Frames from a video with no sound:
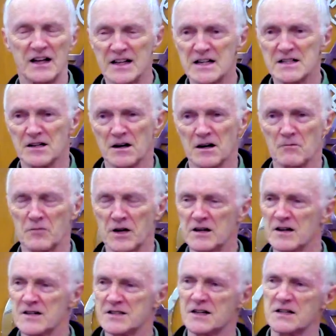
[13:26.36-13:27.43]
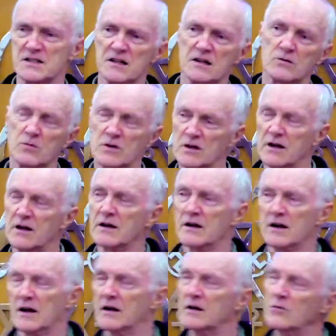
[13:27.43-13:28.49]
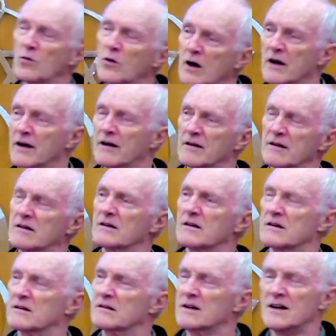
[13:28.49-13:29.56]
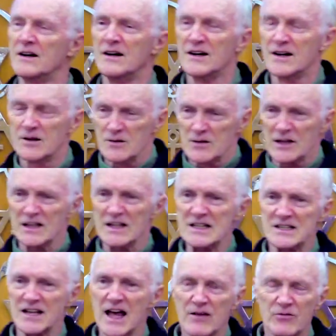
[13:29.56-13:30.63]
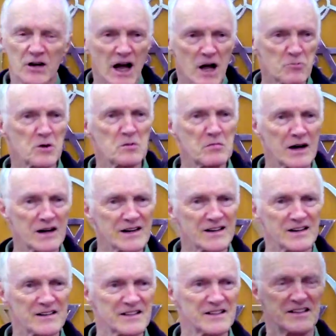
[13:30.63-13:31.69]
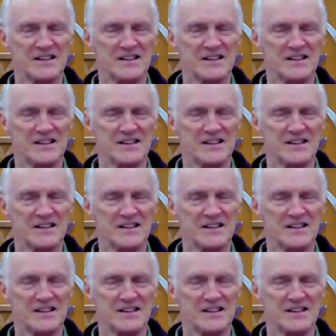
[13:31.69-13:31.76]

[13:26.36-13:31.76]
anytime because they'll say, well, okay, why? You know, mm But at least they have an open mind.